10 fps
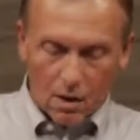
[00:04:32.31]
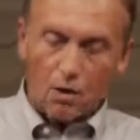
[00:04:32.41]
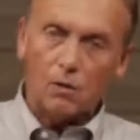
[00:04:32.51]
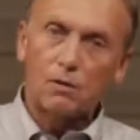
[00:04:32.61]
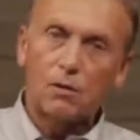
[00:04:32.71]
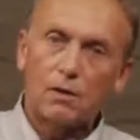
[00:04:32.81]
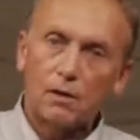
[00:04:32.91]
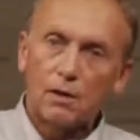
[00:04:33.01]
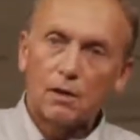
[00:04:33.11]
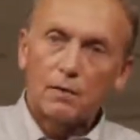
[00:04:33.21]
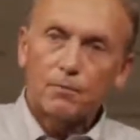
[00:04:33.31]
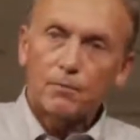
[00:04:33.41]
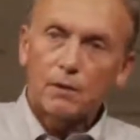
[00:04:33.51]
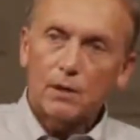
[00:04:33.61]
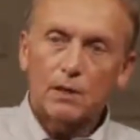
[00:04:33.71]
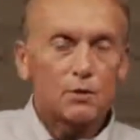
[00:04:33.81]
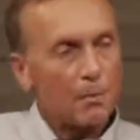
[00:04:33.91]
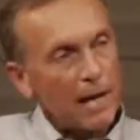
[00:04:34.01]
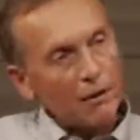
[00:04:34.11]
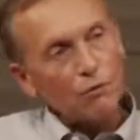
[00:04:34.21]
and all.
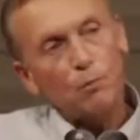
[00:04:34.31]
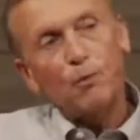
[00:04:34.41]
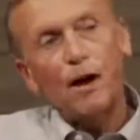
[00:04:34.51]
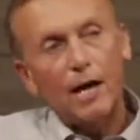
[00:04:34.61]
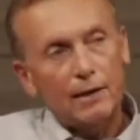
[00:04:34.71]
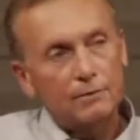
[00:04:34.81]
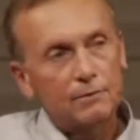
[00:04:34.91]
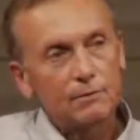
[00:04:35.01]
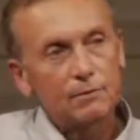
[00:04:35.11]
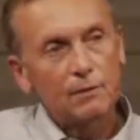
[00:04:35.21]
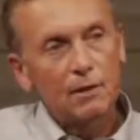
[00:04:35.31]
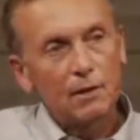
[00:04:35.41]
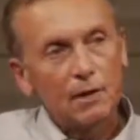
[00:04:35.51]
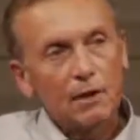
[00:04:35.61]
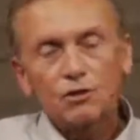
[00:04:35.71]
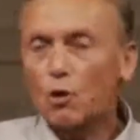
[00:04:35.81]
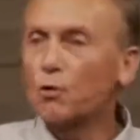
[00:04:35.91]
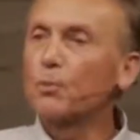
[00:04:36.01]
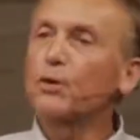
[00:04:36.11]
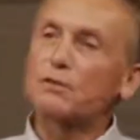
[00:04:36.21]
It's a matter of pride.
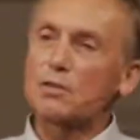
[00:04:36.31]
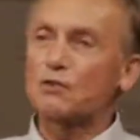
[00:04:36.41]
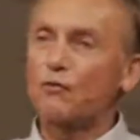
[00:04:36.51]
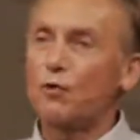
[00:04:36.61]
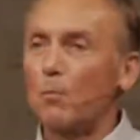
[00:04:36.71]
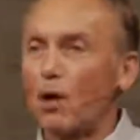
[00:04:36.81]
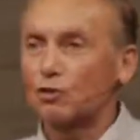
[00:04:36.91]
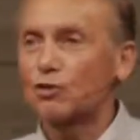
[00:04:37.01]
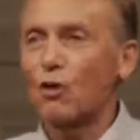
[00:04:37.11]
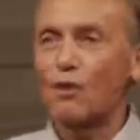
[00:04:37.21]
So to put it, since football